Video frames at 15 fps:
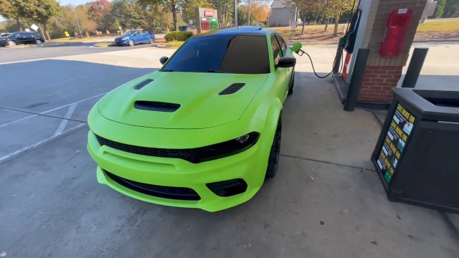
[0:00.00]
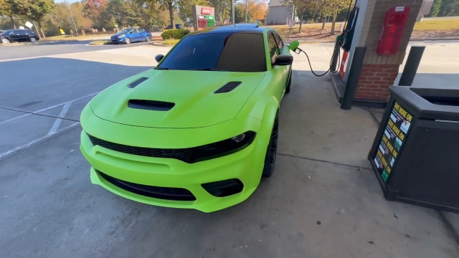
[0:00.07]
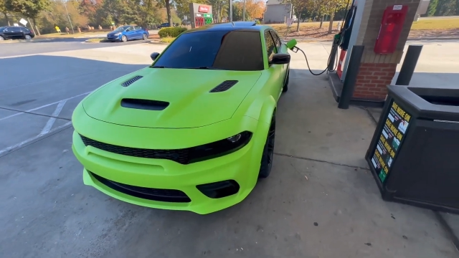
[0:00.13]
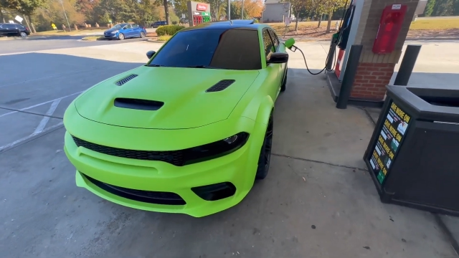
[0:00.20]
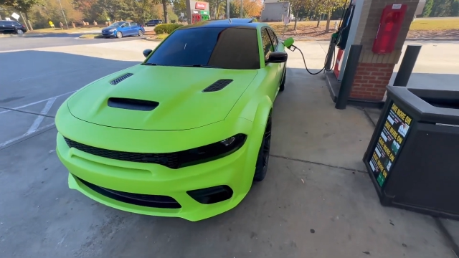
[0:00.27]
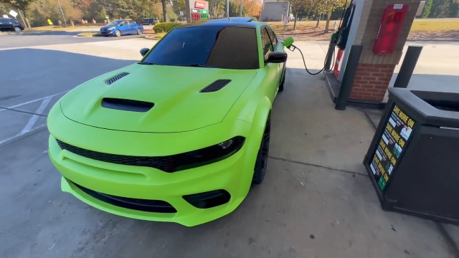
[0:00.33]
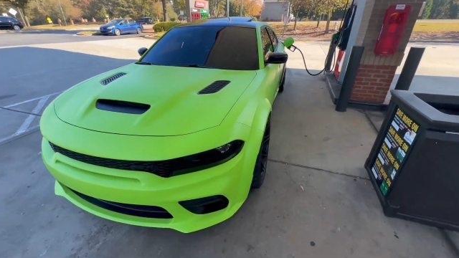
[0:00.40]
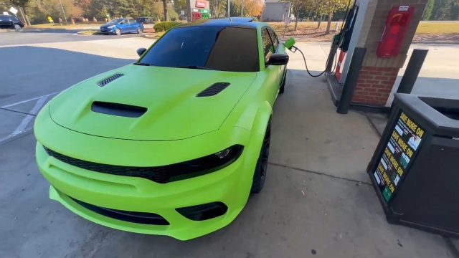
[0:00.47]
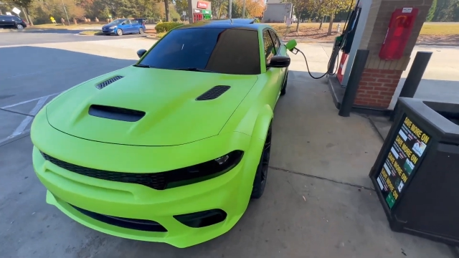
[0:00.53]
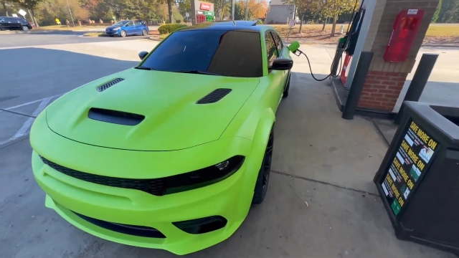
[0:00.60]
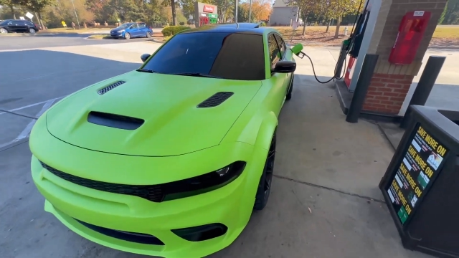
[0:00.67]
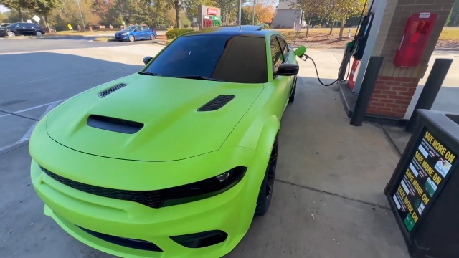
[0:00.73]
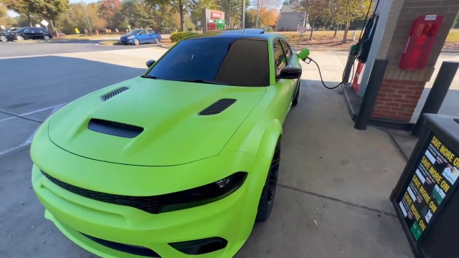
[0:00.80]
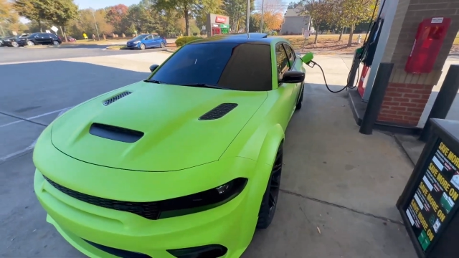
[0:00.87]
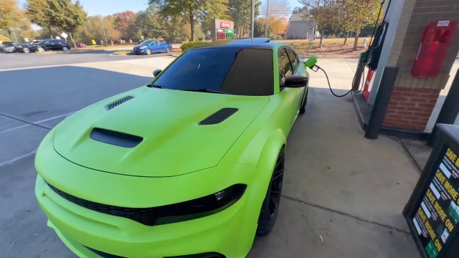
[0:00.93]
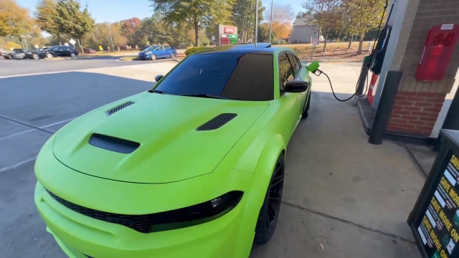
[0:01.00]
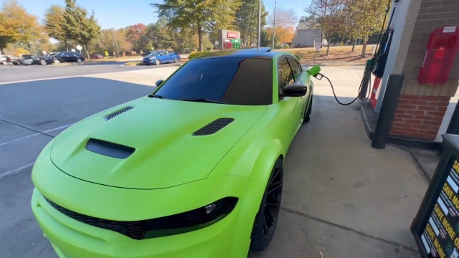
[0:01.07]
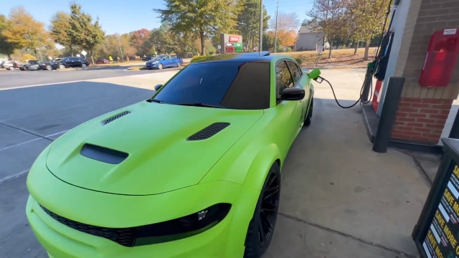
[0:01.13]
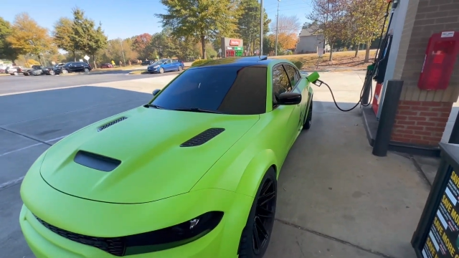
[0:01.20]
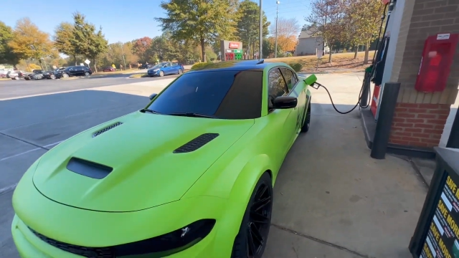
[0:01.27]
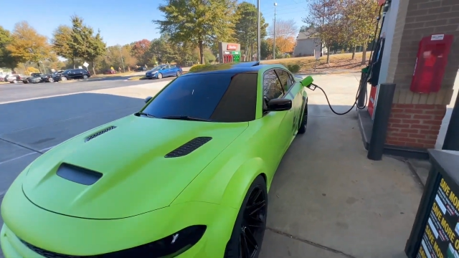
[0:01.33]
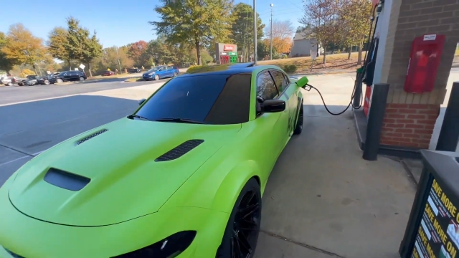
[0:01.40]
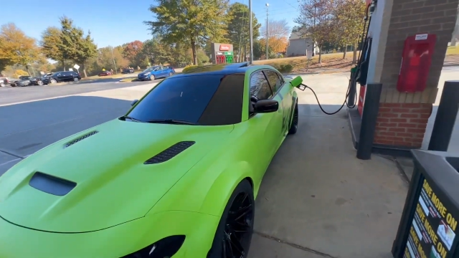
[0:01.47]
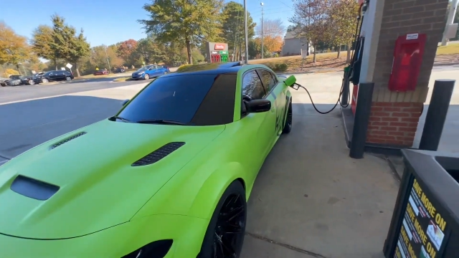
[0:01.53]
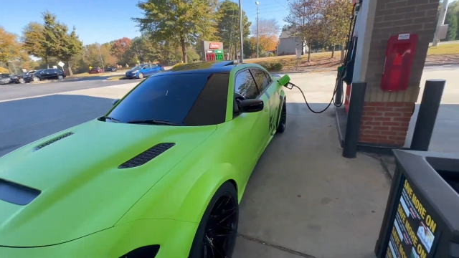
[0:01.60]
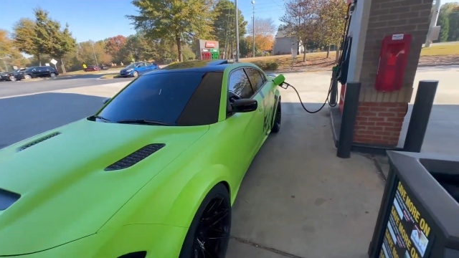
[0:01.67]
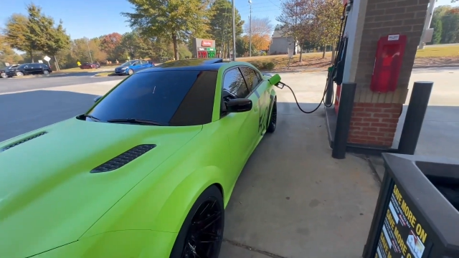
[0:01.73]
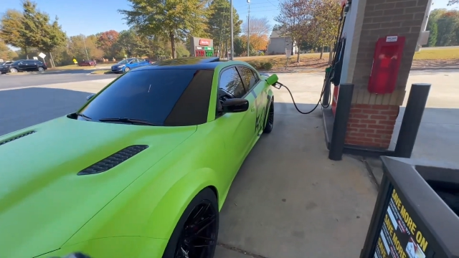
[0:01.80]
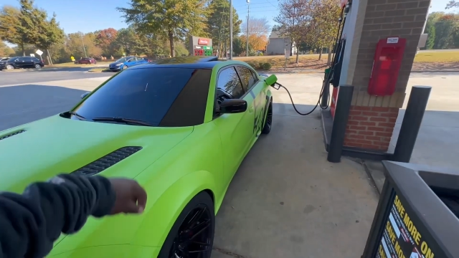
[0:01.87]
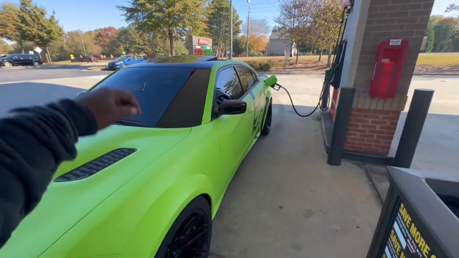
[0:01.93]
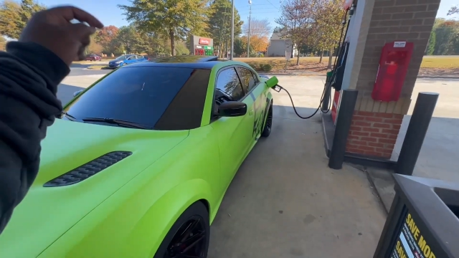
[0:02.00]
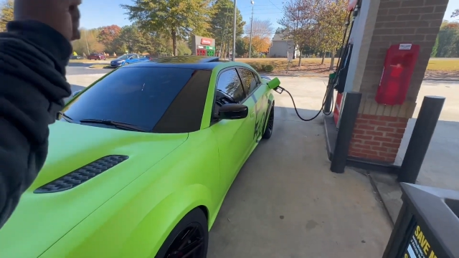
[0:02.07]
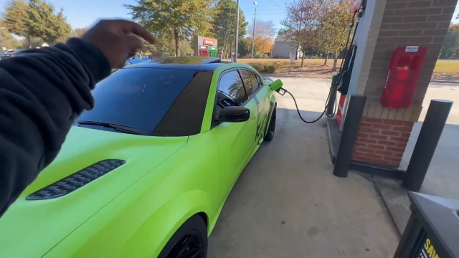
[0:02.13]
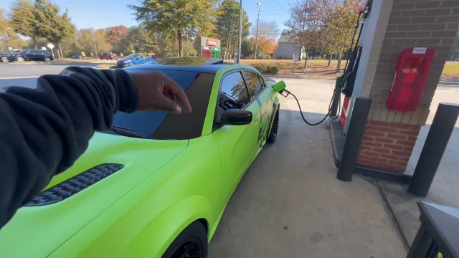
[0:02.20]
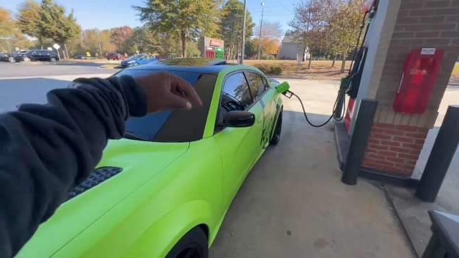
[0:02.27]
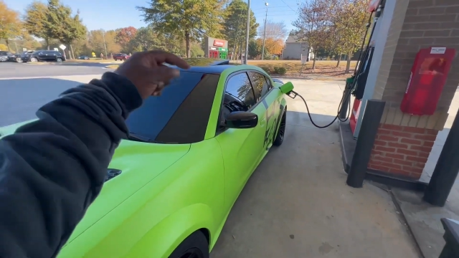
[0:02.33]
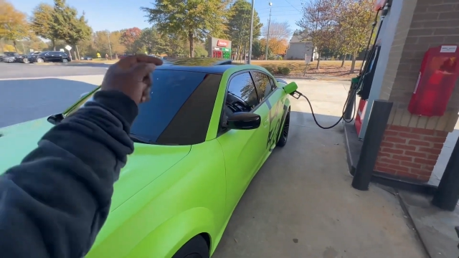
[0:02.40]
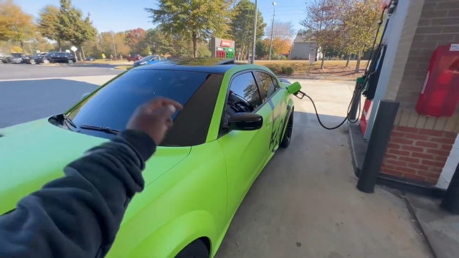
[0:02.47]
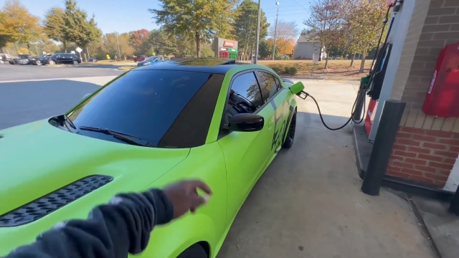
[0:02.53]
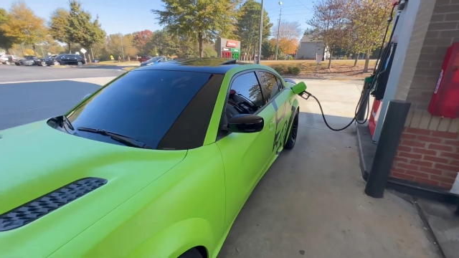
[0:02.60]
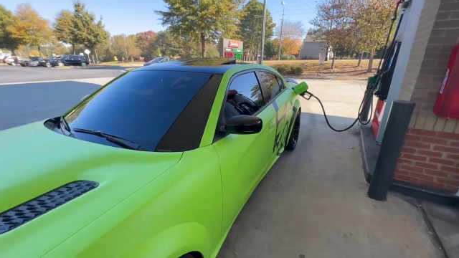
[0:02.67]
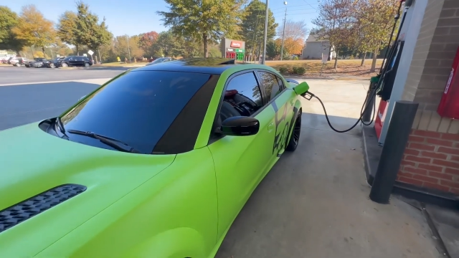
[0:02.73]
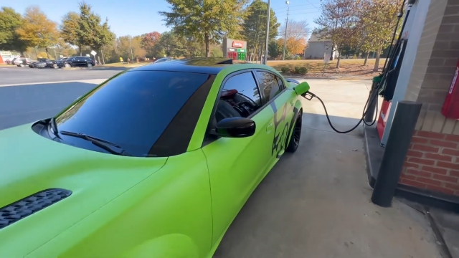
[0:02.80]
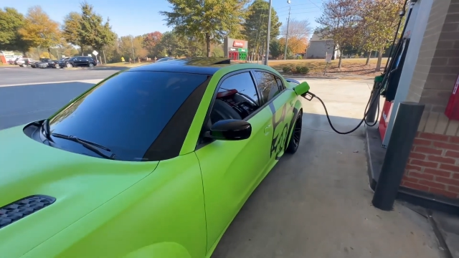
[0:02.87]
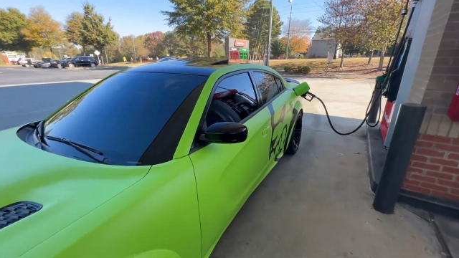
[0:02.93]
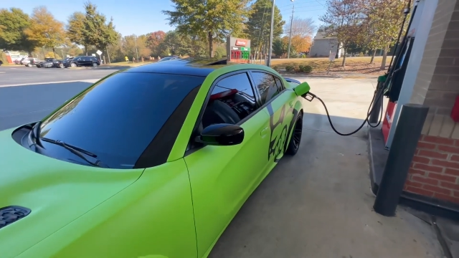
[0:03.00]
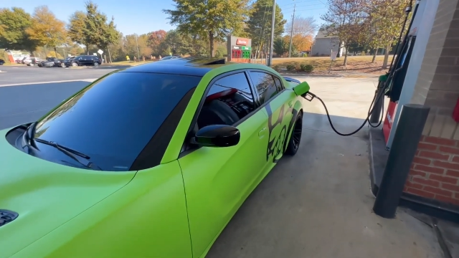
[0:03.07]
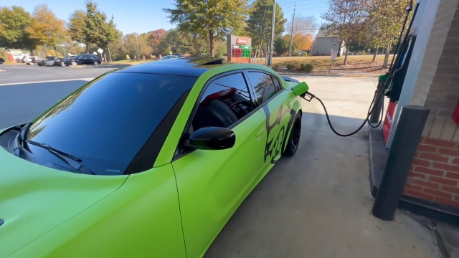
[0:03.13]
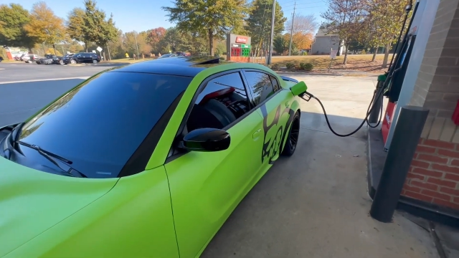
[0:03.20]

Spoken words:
No face is visible, so there are no lips to read.